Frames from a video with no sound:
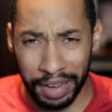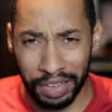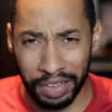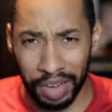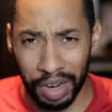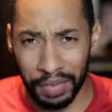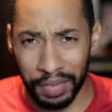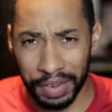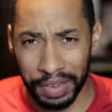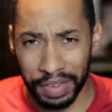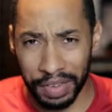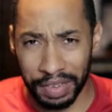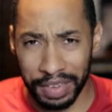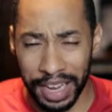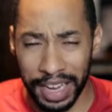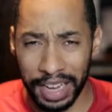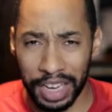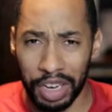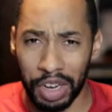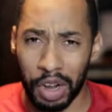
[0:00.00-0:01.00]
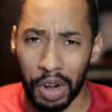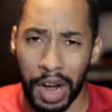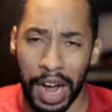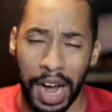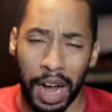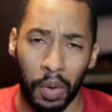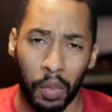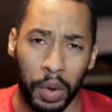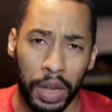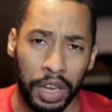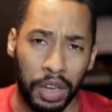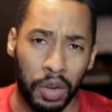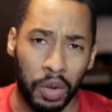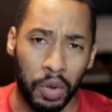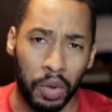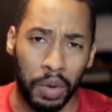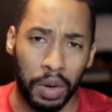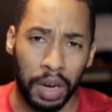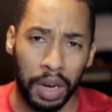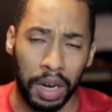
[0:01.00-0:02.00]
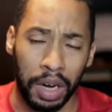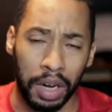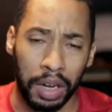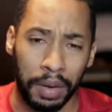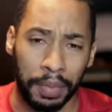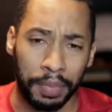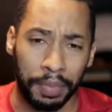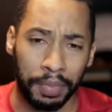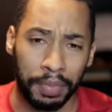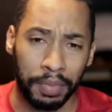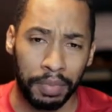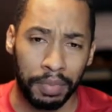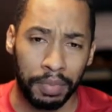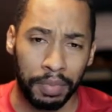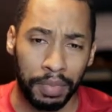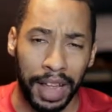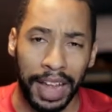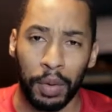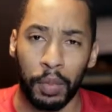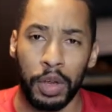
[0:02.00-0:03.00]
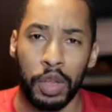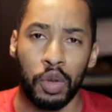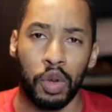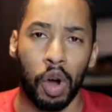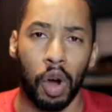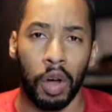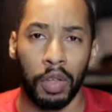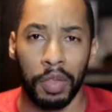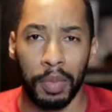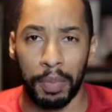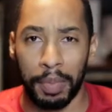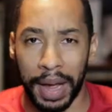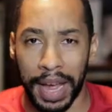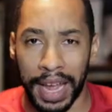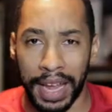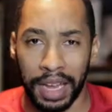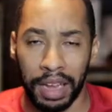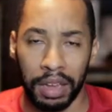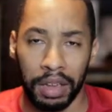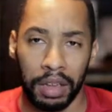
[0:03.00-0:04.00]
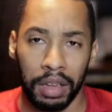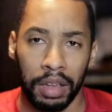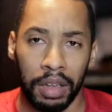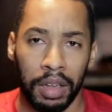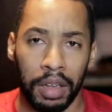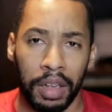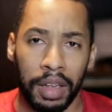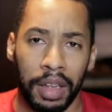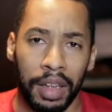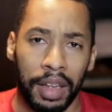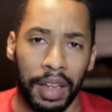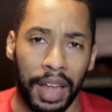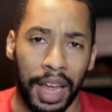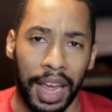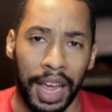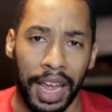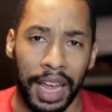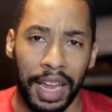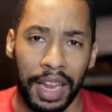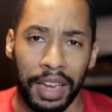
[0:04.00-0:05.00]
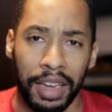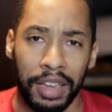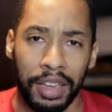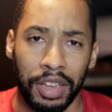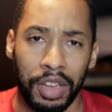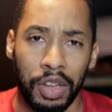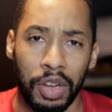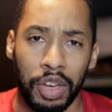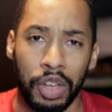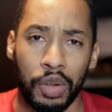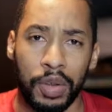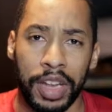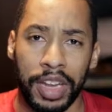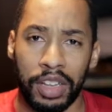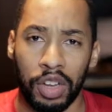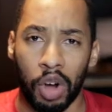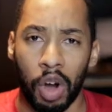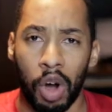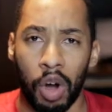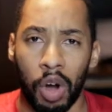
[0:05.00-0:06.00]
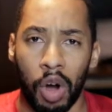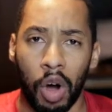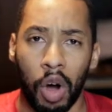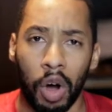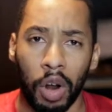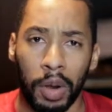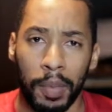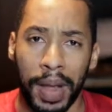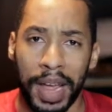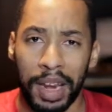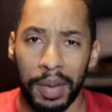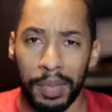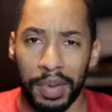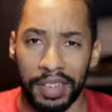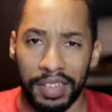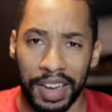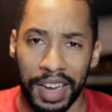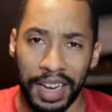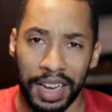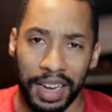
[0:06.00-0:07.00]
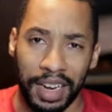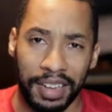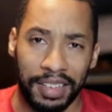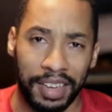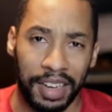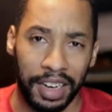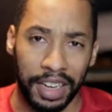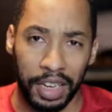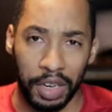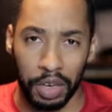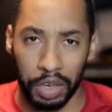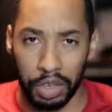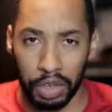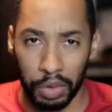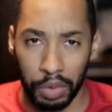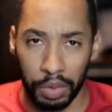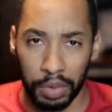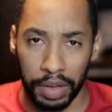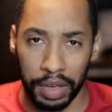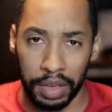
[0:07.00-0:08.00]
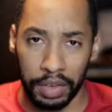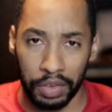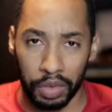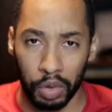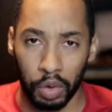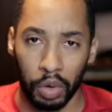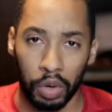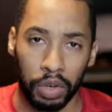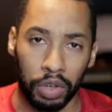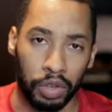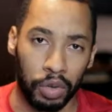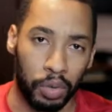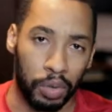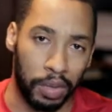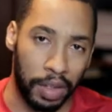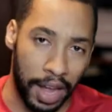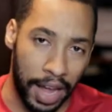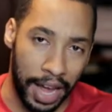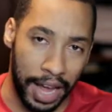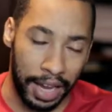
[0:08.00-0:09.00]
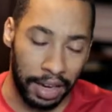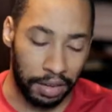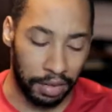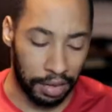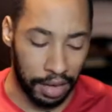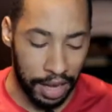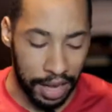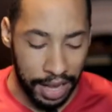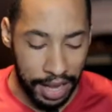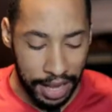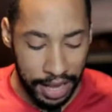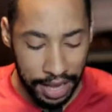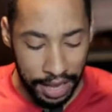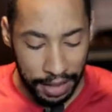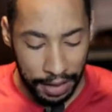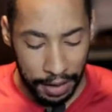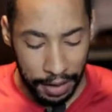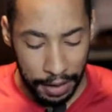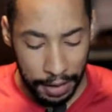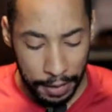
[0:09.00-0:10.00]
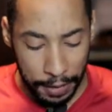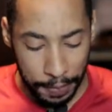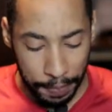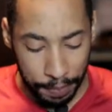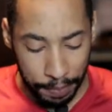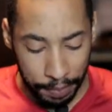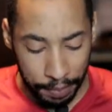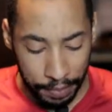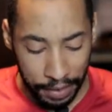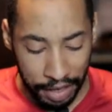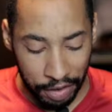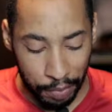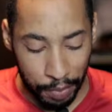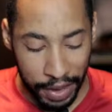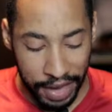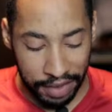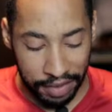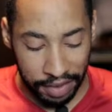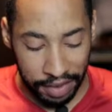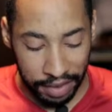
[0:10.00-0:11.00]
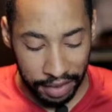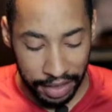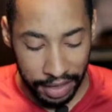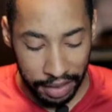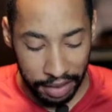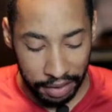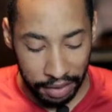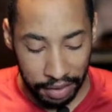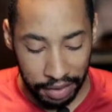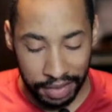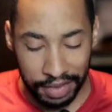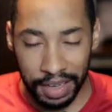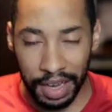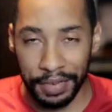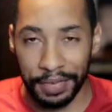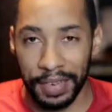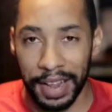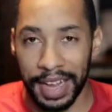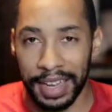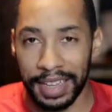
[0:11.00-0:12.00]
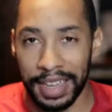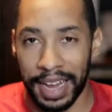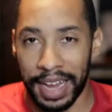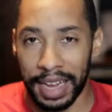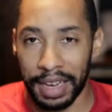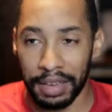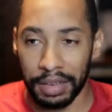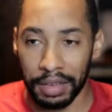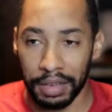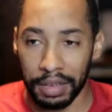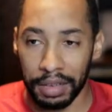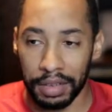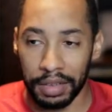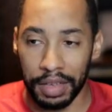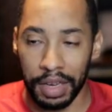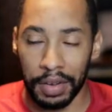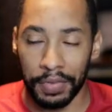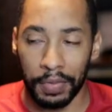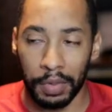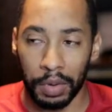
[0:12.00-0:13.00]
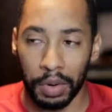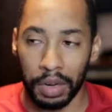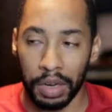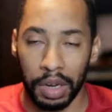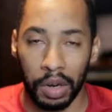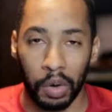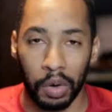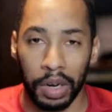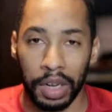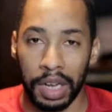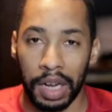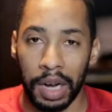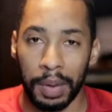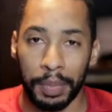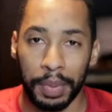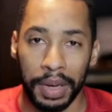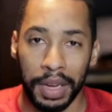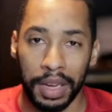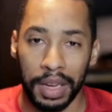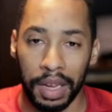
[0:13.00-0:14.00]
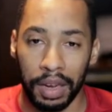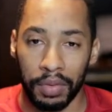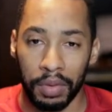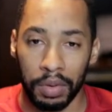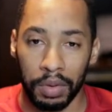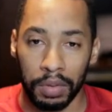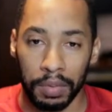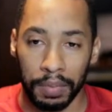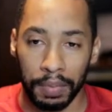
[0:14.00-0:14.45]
services. Like, how when you call the bank and you get the automated machine and it's telling you to do this or do that, and it's basically stuff like that, stuff on a company level,